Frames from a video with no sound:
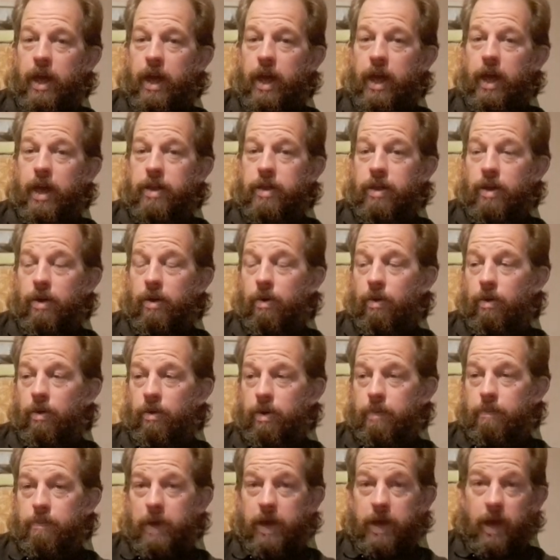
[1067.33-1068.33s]
Is it all
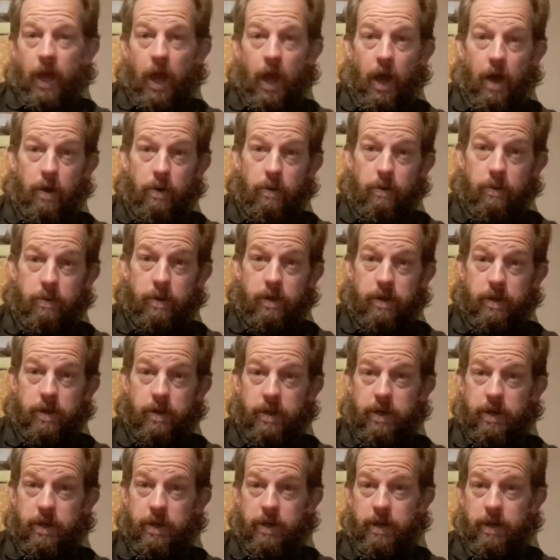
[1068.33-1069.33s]
a big hoax?
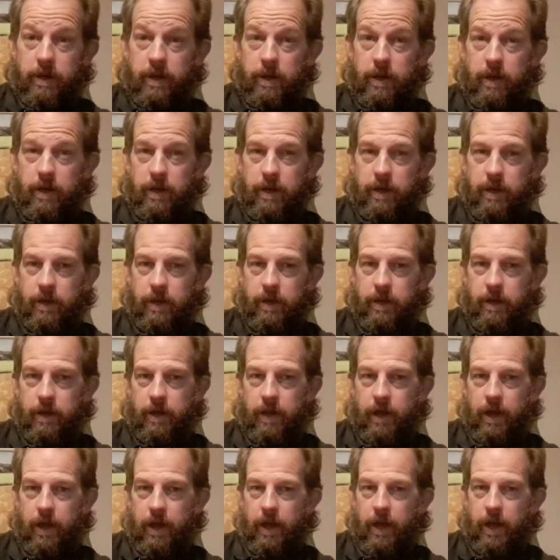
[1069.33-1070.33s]

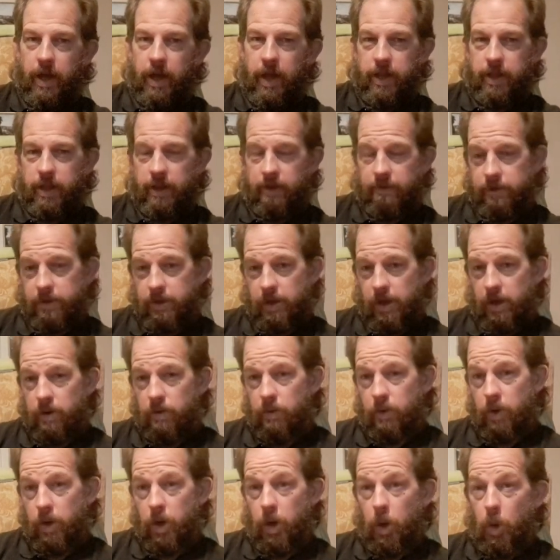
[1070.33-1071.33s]
And if
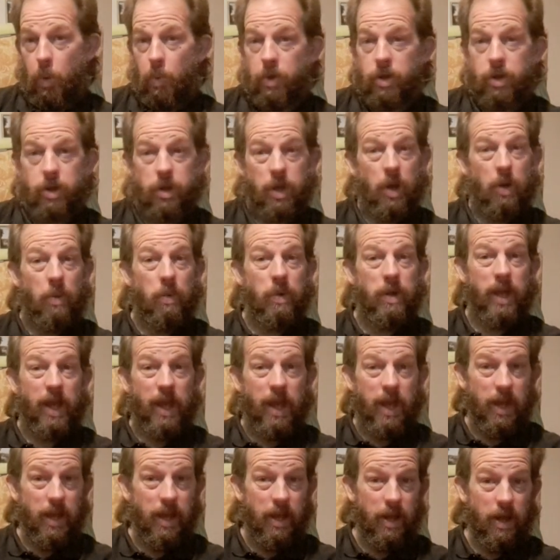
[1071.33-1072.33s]
so, who was doing
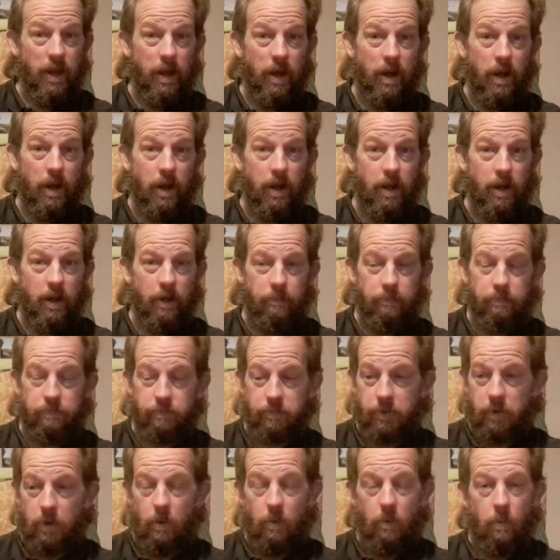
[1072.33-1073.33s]
it?
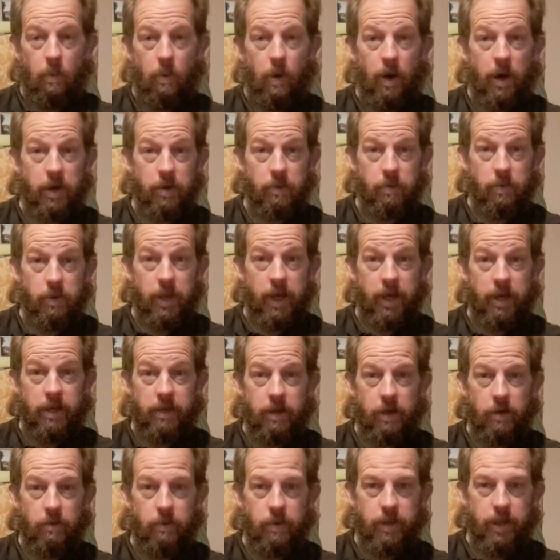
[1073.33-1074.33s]
Why were they
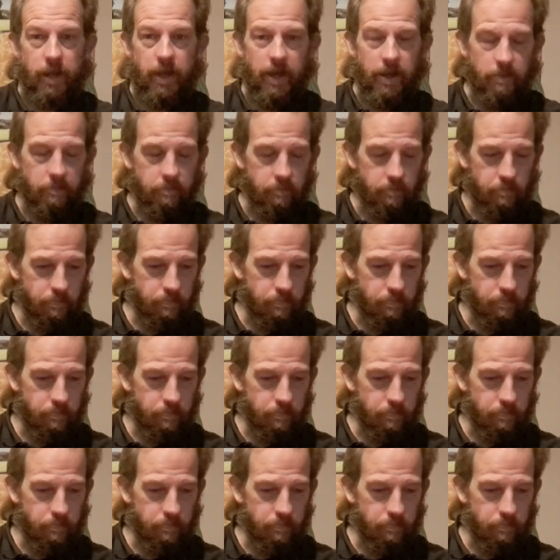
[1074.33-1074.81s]
doing it?